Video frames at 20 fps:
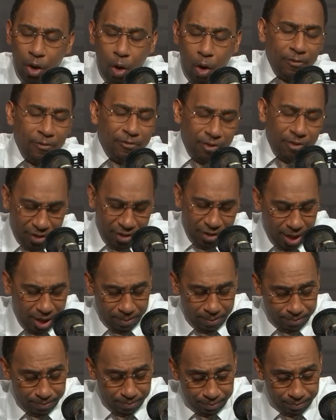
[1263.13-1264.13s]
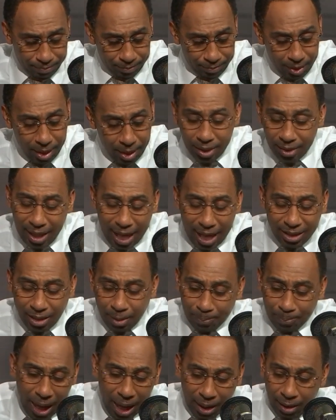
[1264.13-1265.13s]
off of him, that's
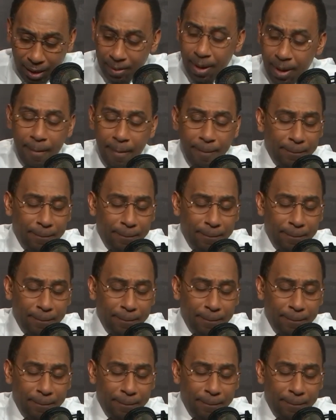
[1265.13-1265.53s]
a problem.